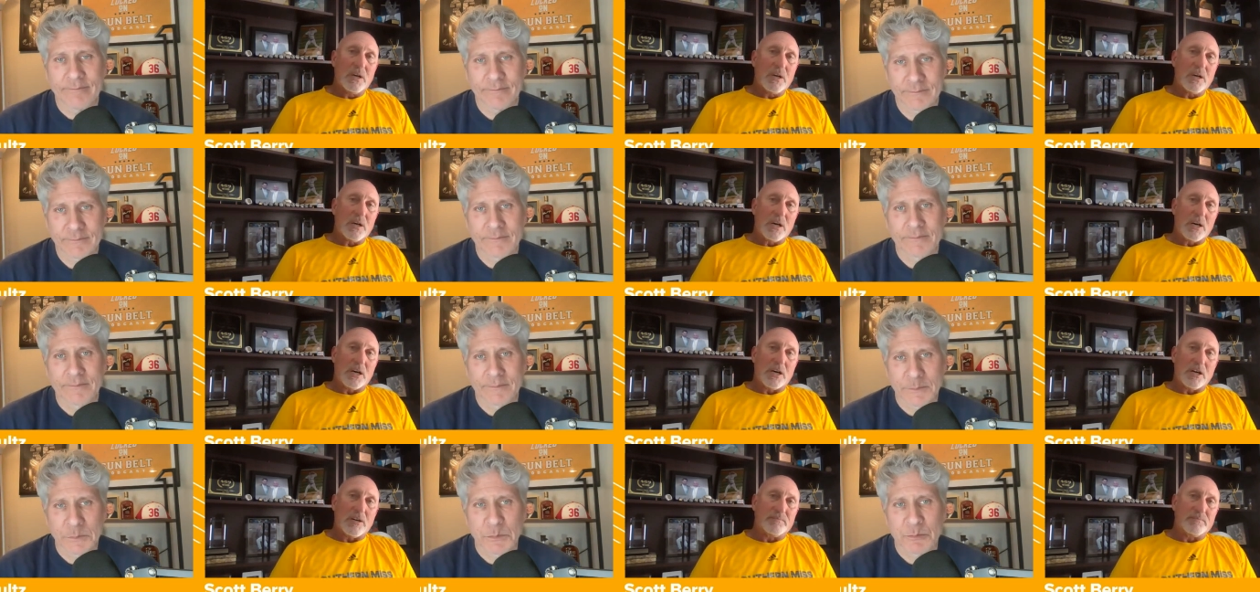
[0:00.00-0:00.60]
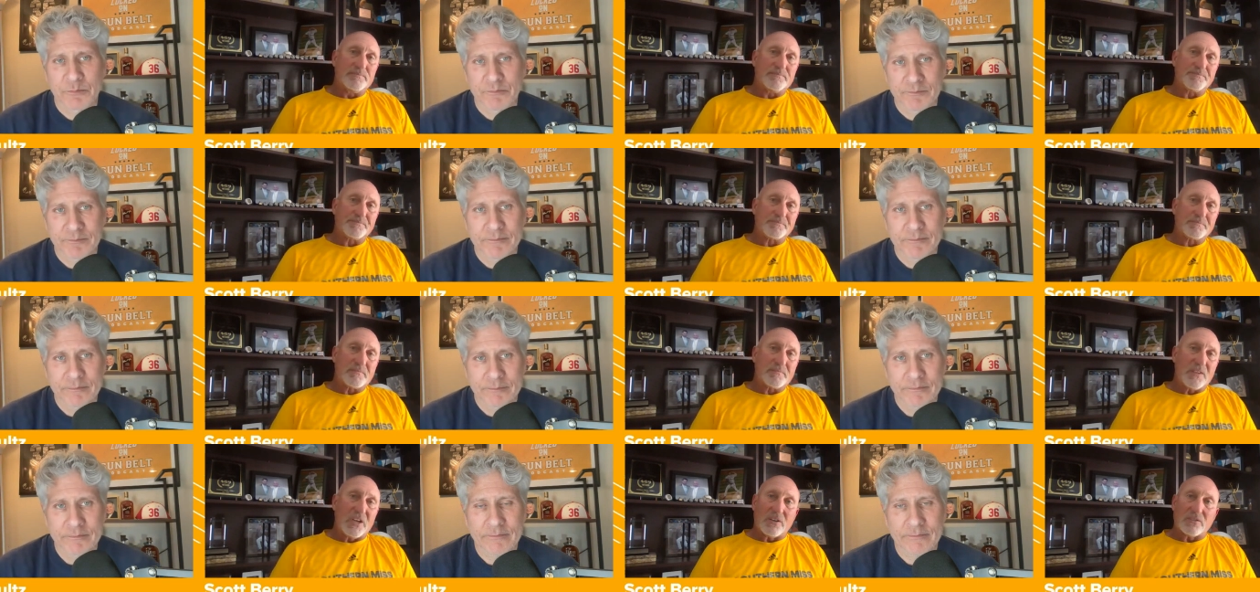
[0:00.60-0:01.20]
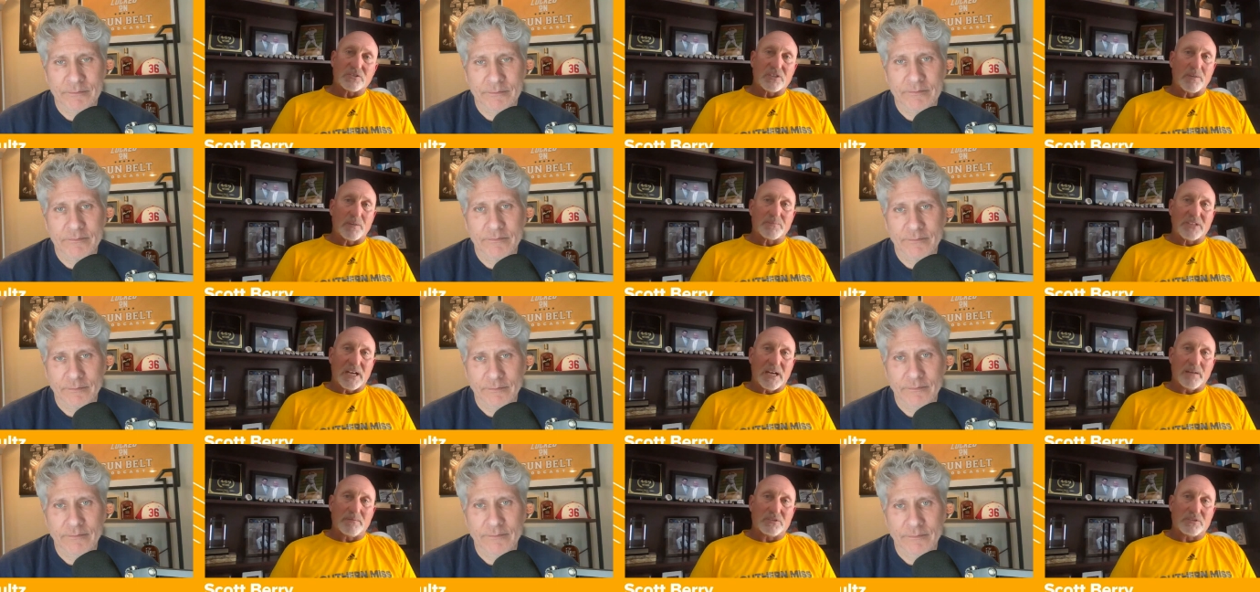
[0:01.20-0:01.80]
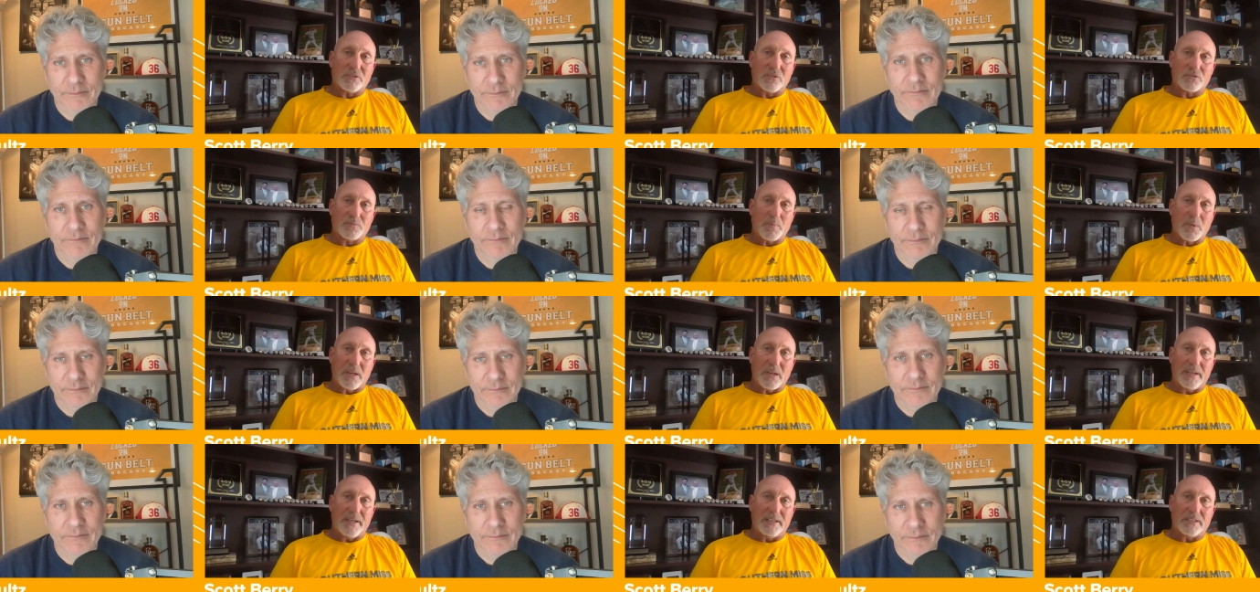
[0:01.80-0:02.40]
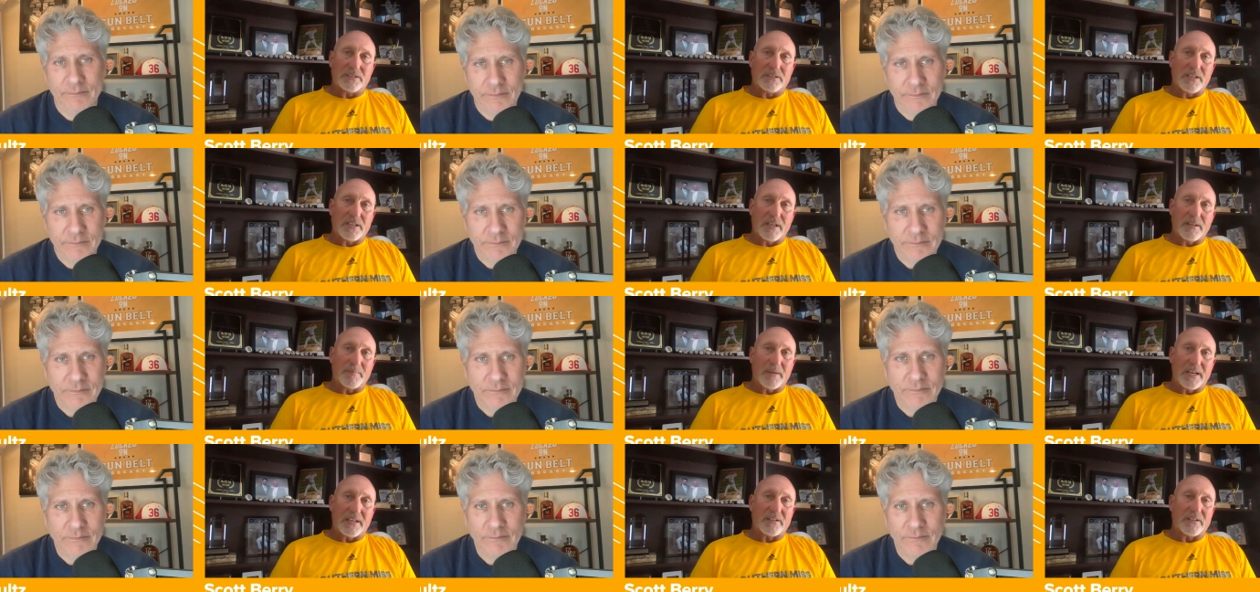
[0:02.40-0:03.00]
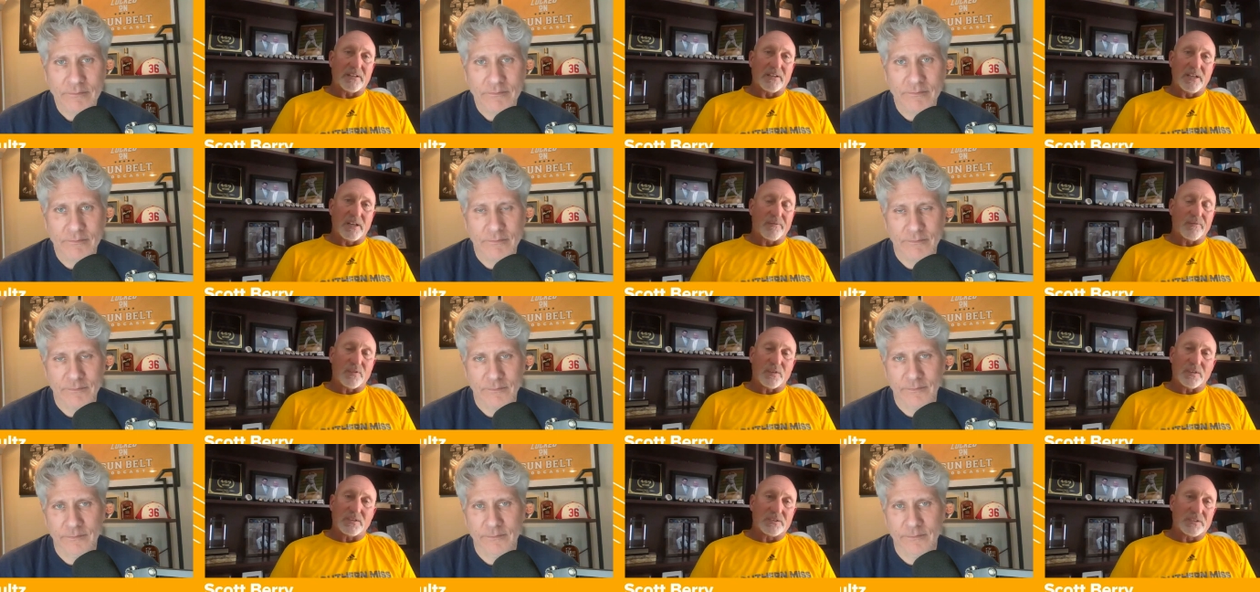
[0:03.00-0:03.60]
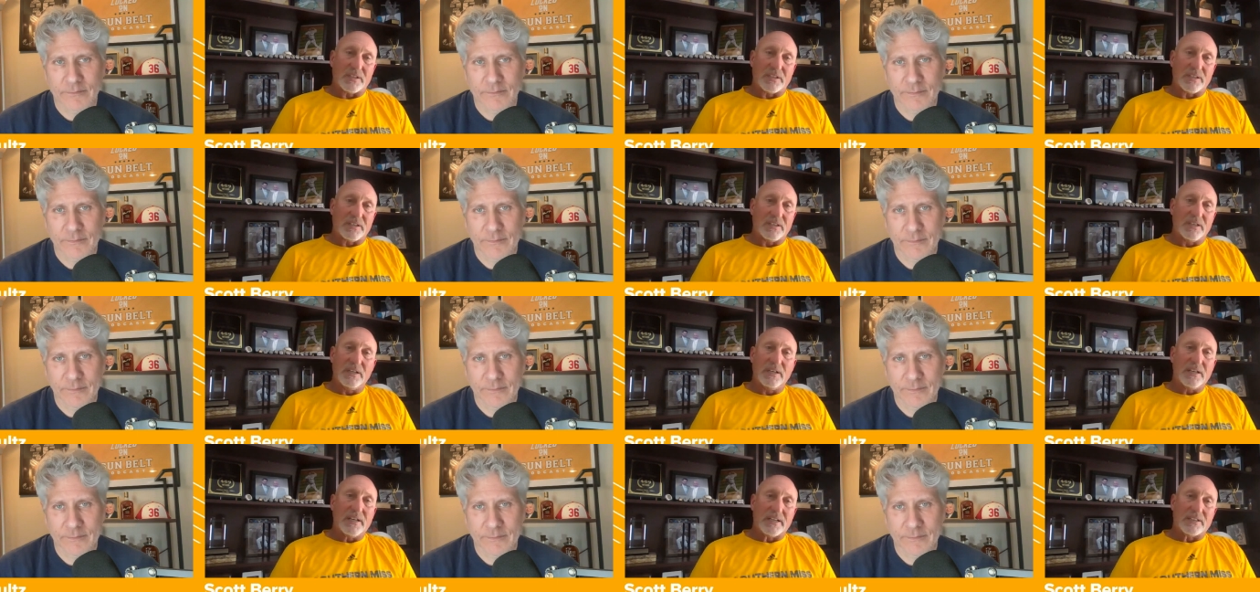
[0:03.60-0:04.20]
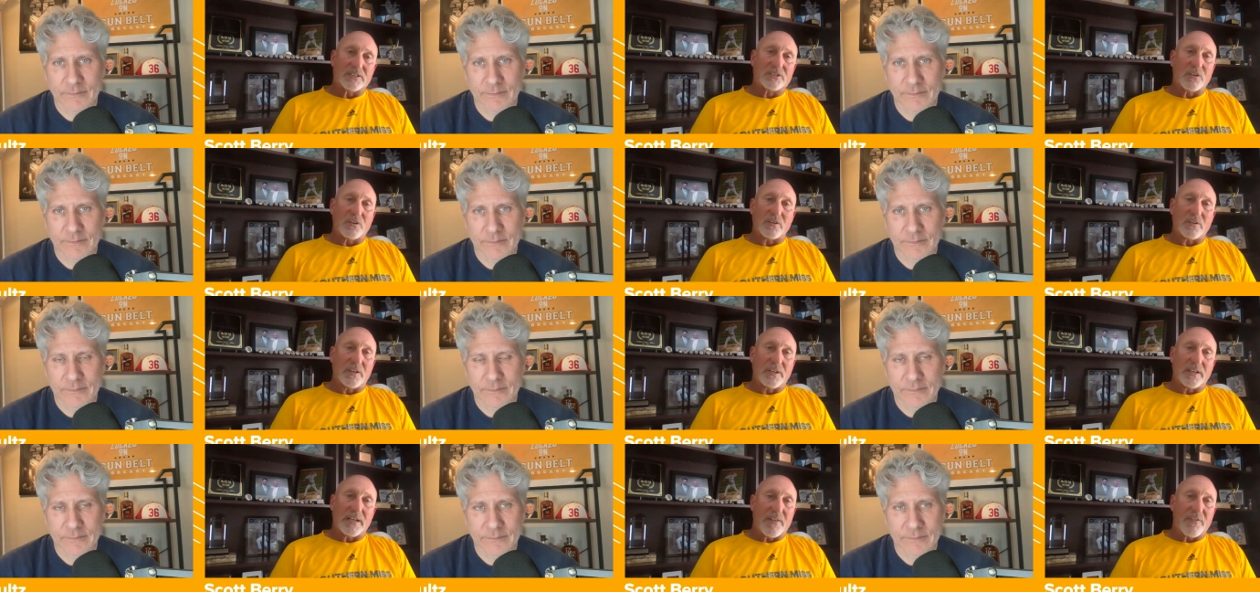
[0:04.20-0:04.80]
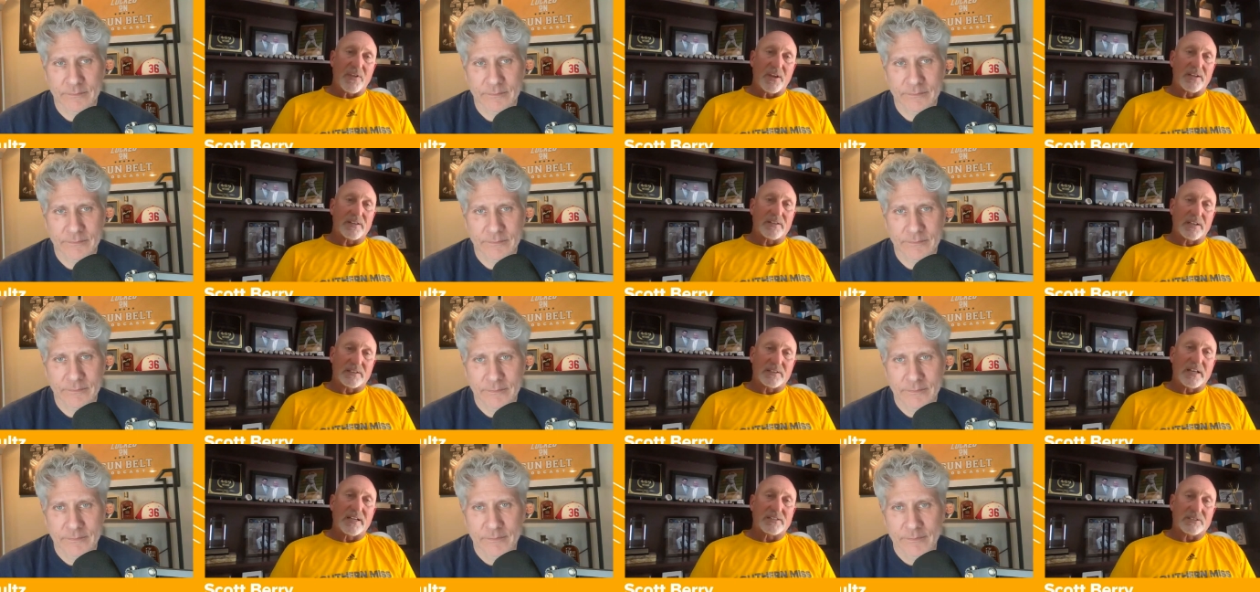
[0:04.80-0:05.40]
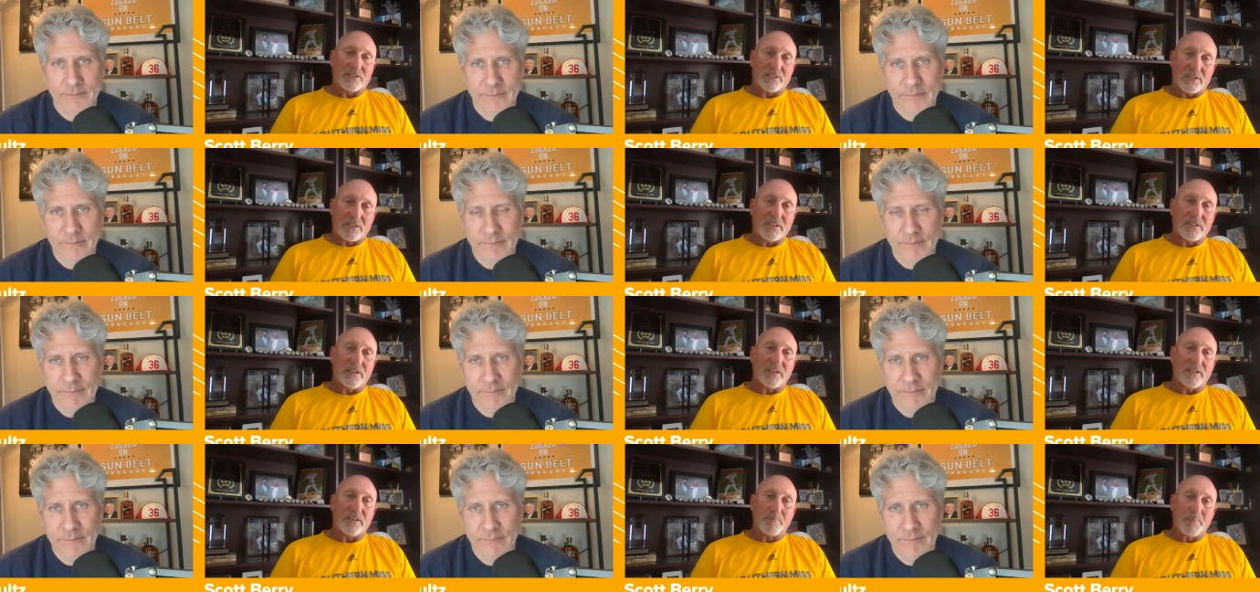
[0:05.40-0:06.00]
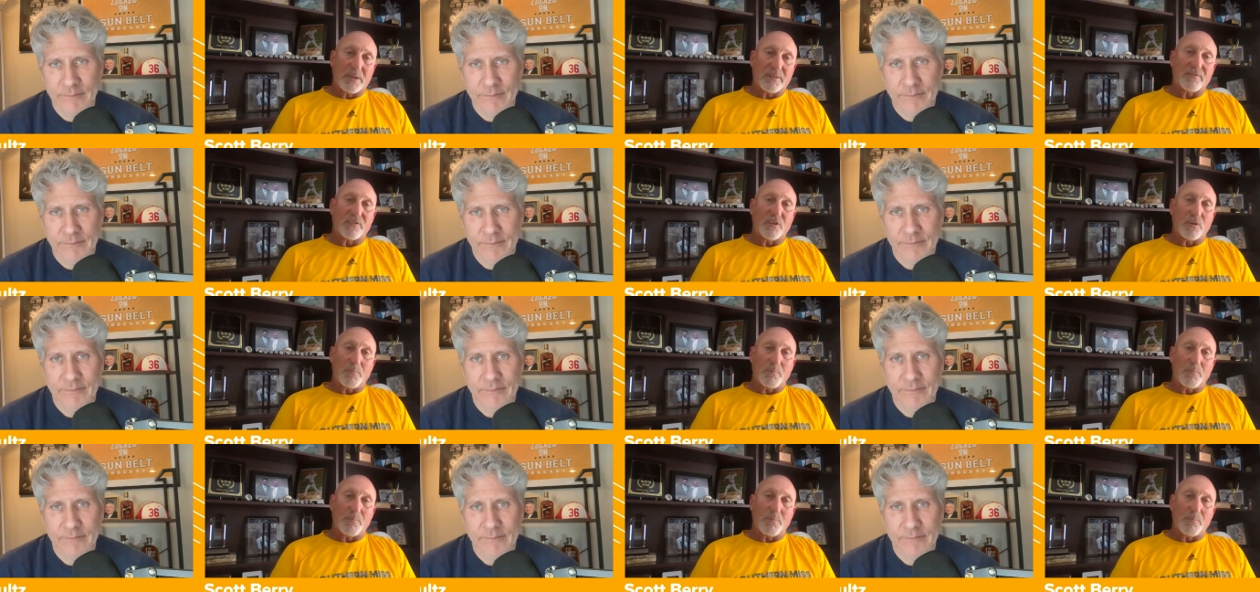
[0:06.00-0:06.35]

Speaker 1: um, you know, sometimes those plays they make the difference, and and certainly I think that that's the uh, pivotal